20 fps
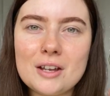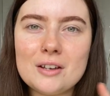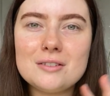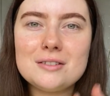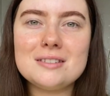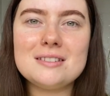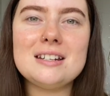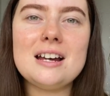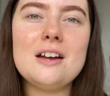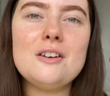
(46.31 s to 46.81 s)

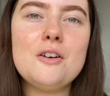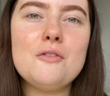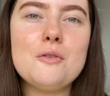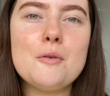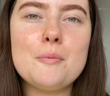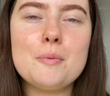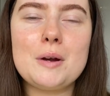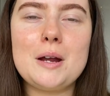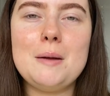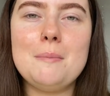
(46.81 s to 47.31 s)
So starting
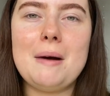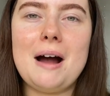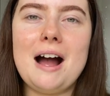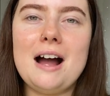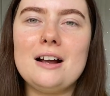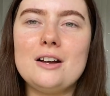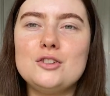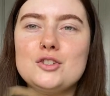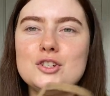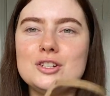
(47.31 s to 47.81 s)
off with
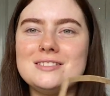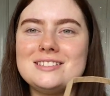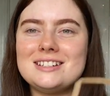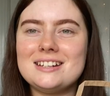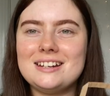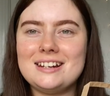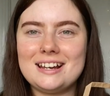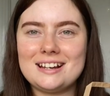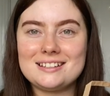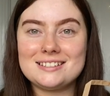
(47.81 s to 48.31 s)
Primark, just
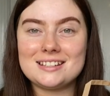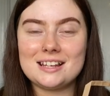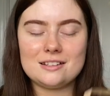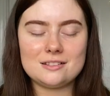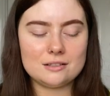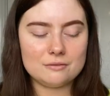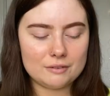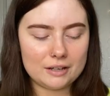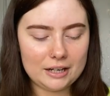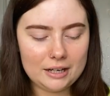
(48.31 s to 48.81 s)
an
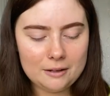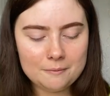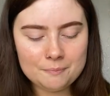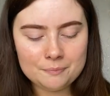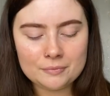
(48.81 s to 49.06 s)
accessory,